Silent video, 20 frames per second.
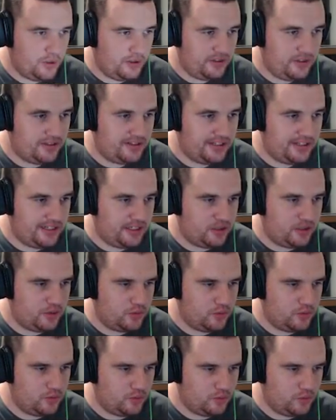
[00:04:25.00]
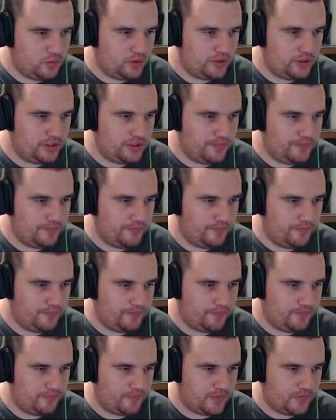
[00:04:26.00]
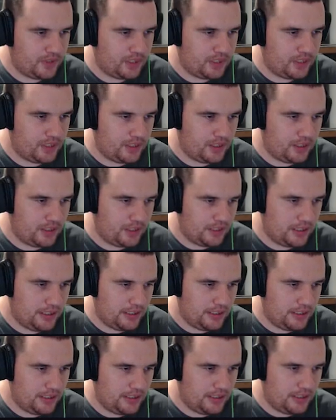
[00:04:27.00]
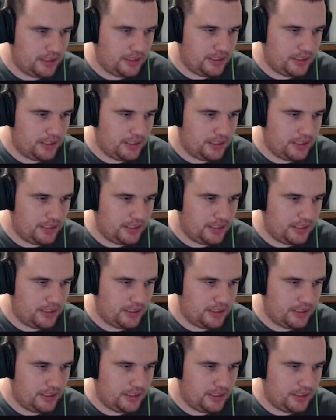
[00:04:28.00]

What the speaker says: is now will do. Okay,